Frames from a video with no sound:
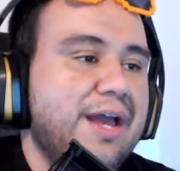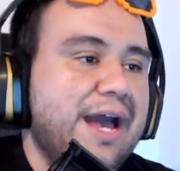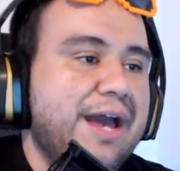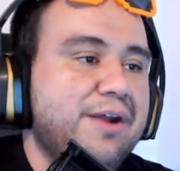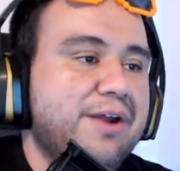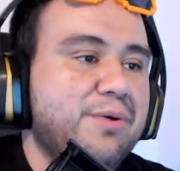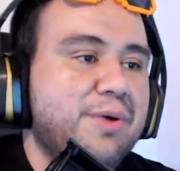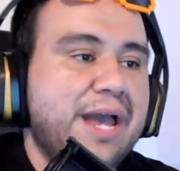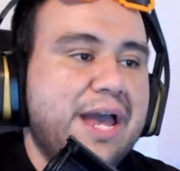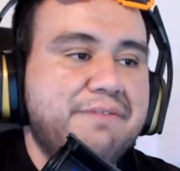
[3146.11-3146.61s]
I
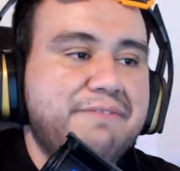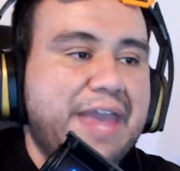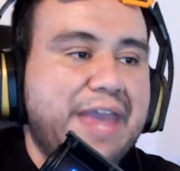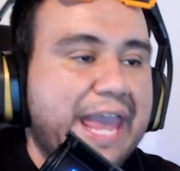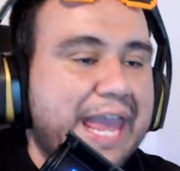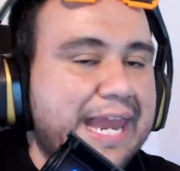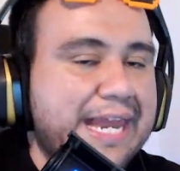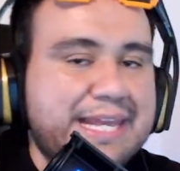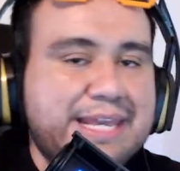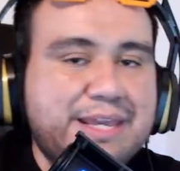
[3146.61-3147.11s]
don't have
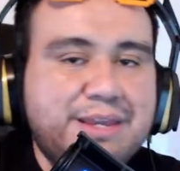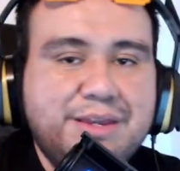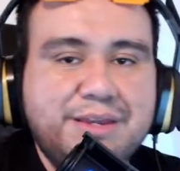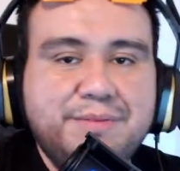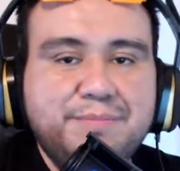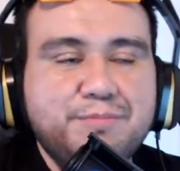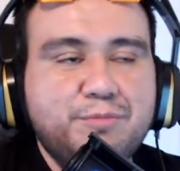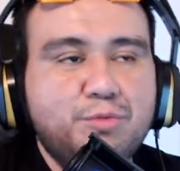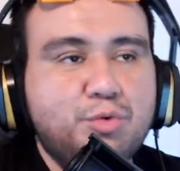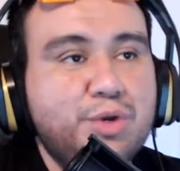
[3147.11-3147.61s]

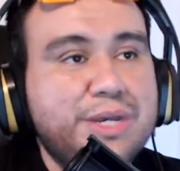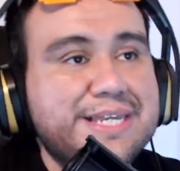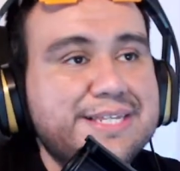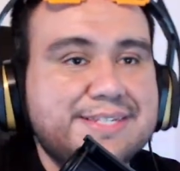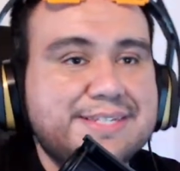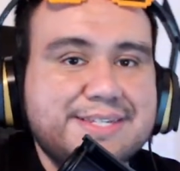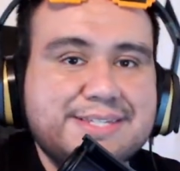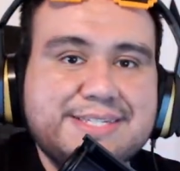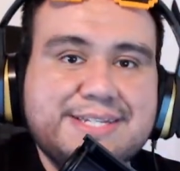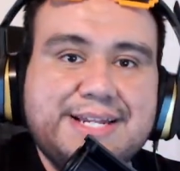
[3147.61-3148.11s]
any
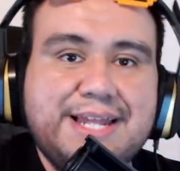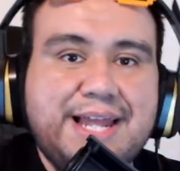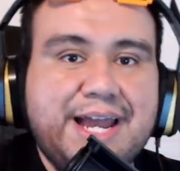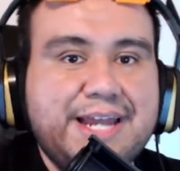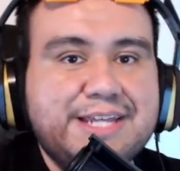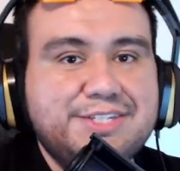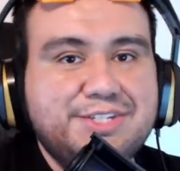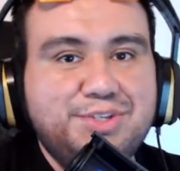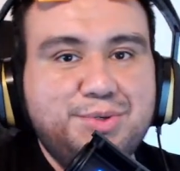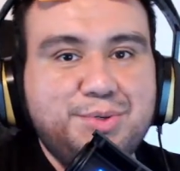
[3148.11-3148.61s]
reason to
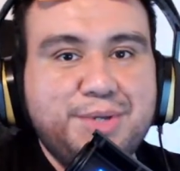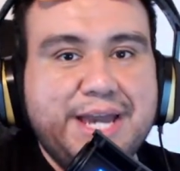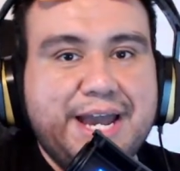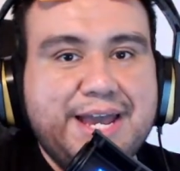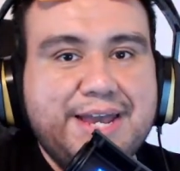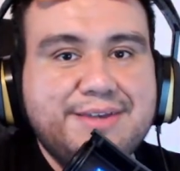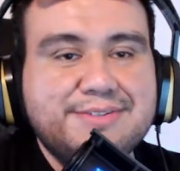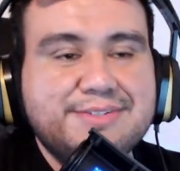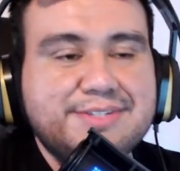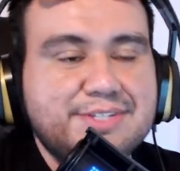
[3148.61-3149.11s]
lie to you
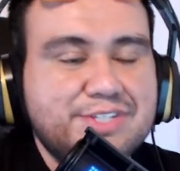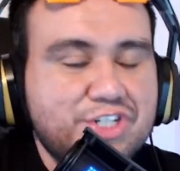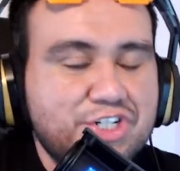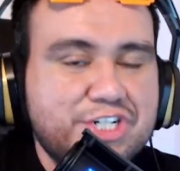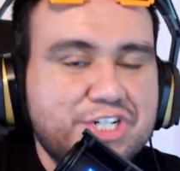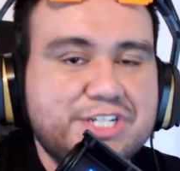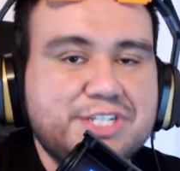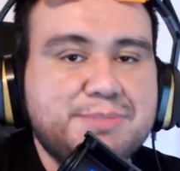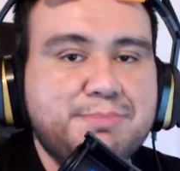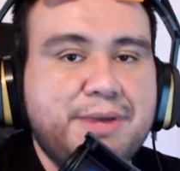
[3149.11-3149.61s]
guys. This is
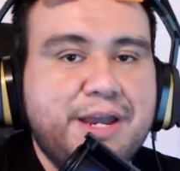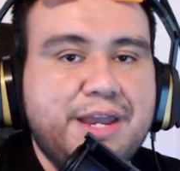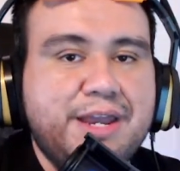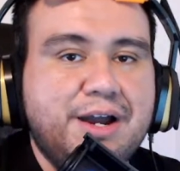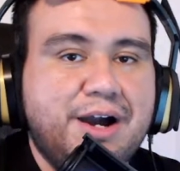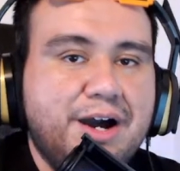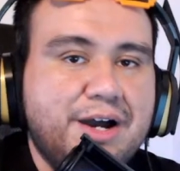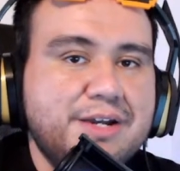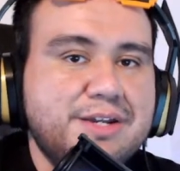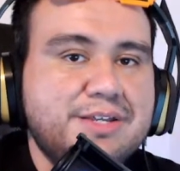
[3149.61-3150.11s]
just my
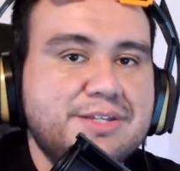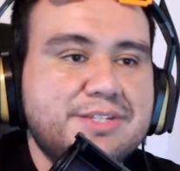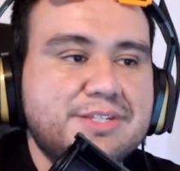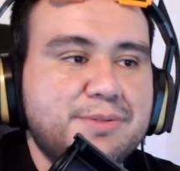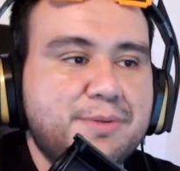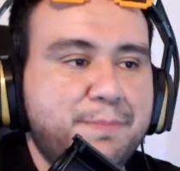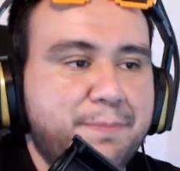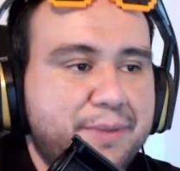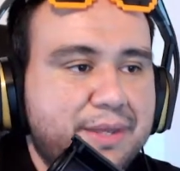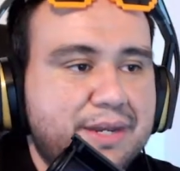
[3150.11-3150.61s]
honest
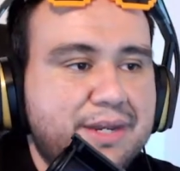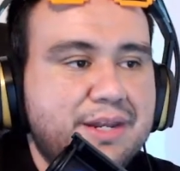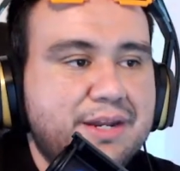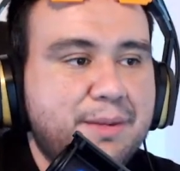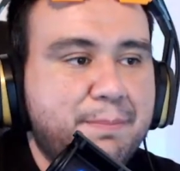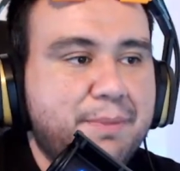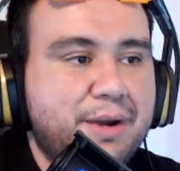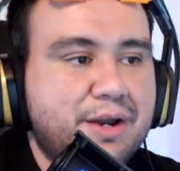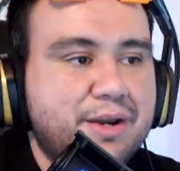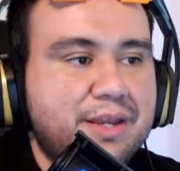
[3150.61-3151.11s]
opinion
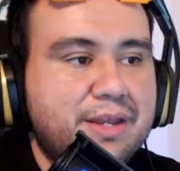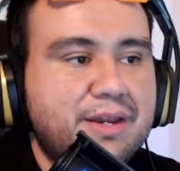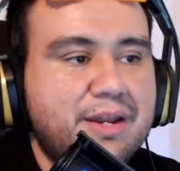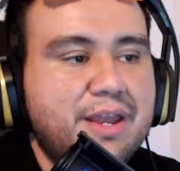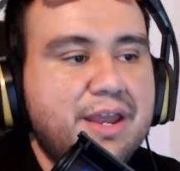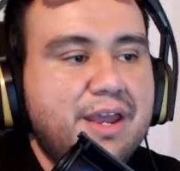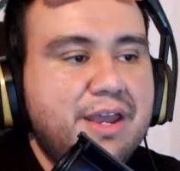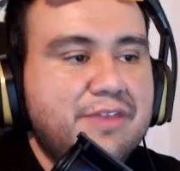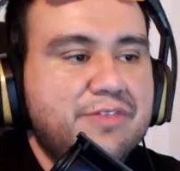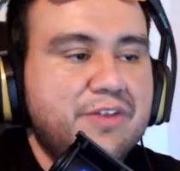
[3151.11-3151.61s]
about it.
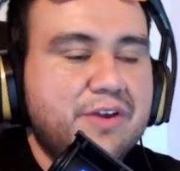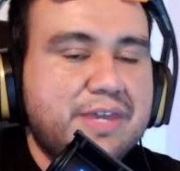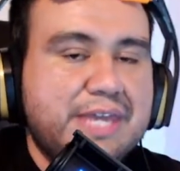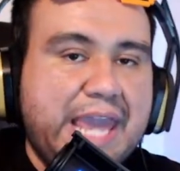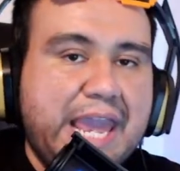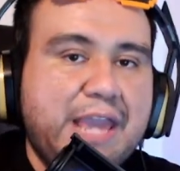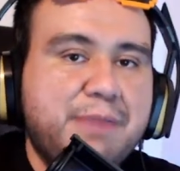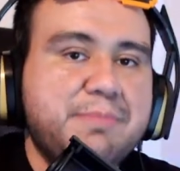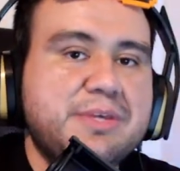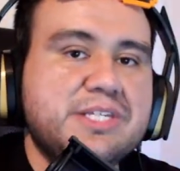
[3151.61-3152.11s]
The
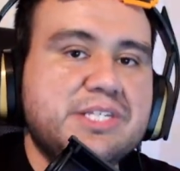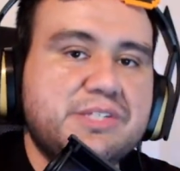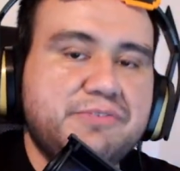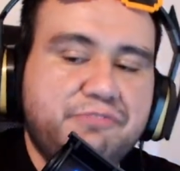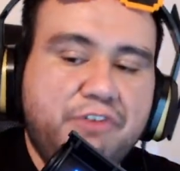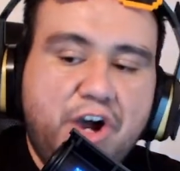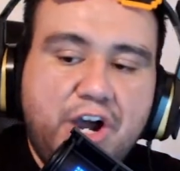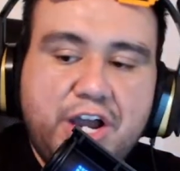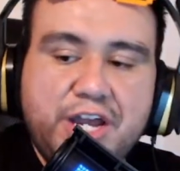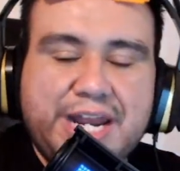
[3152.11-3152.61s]
game is
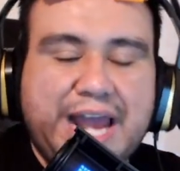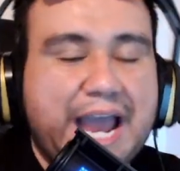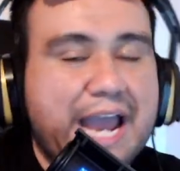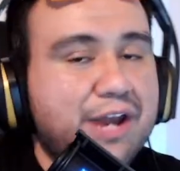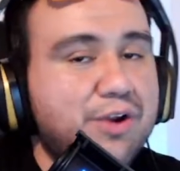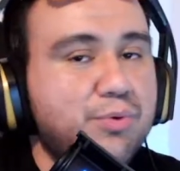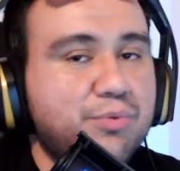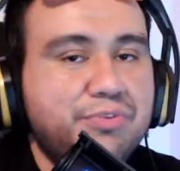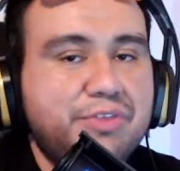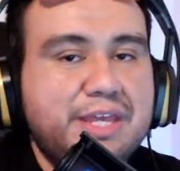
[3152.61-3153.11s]
fun. I
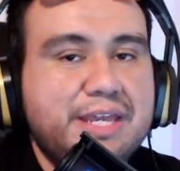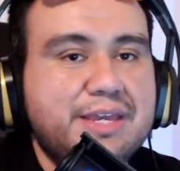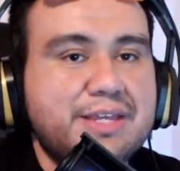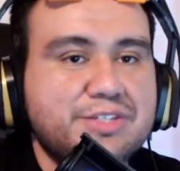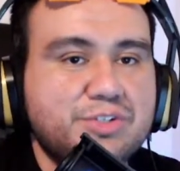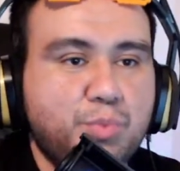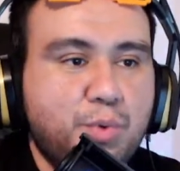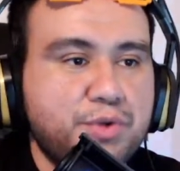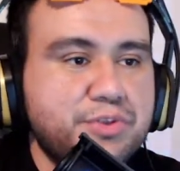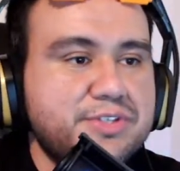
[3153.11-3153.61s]
don't think
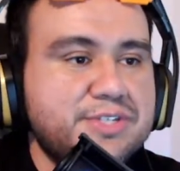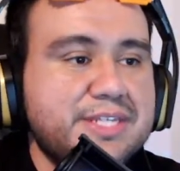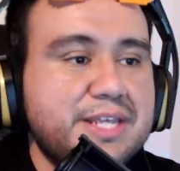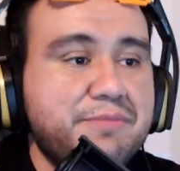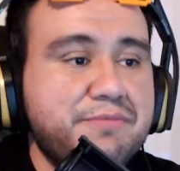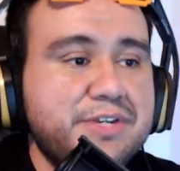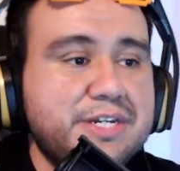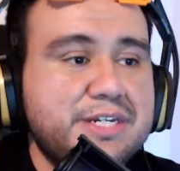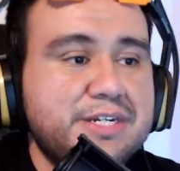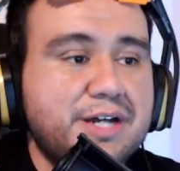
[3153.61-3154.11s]
it's worth
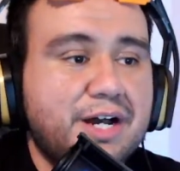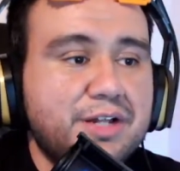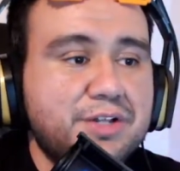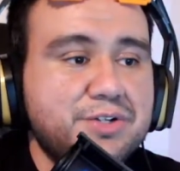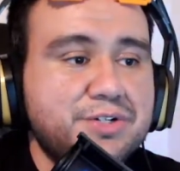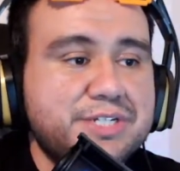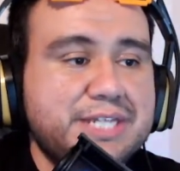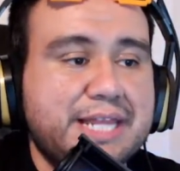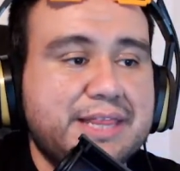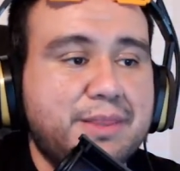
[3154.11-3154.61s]

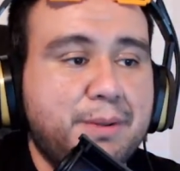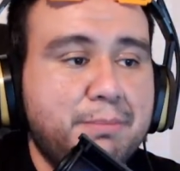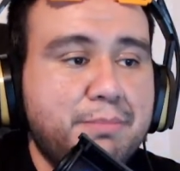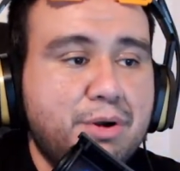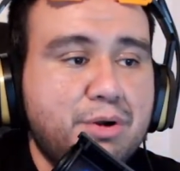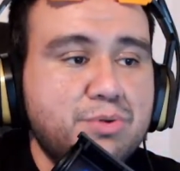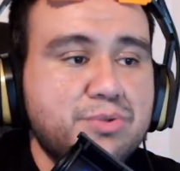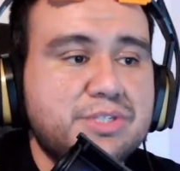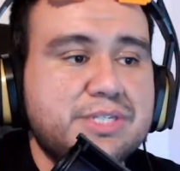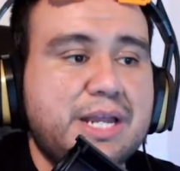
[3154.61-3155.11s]
$70. At the
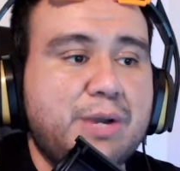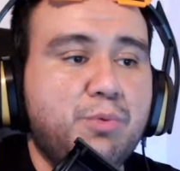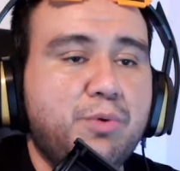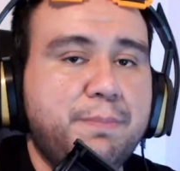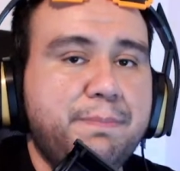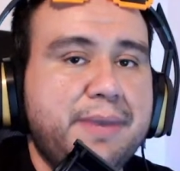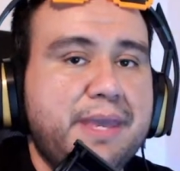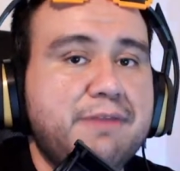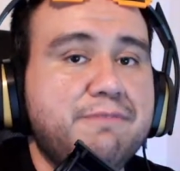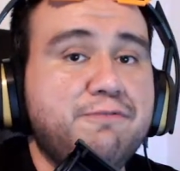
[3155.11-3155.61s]
most, I will
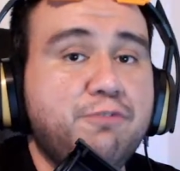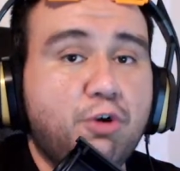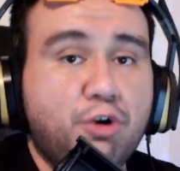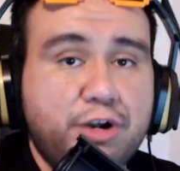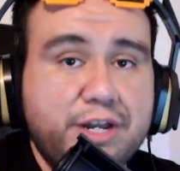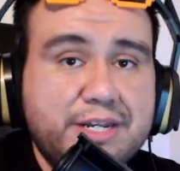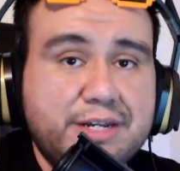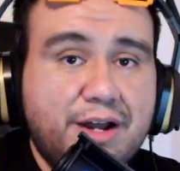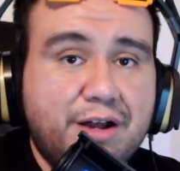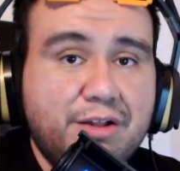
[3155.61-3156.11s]
pay
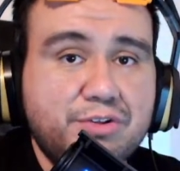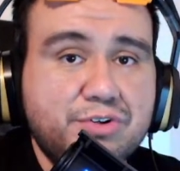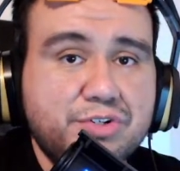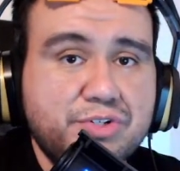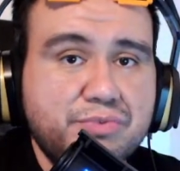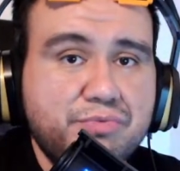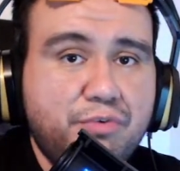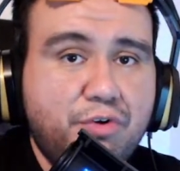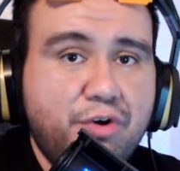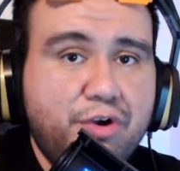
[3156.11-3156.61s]

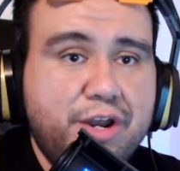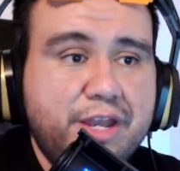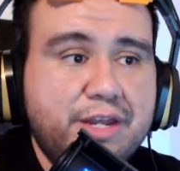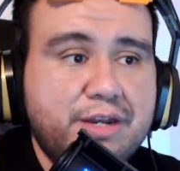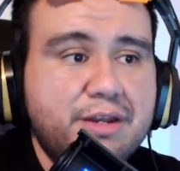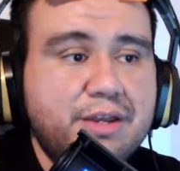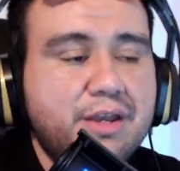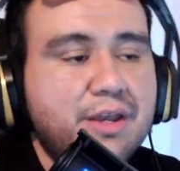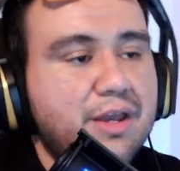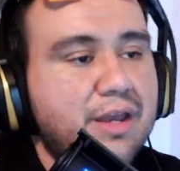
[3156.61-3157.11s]
$40 for it.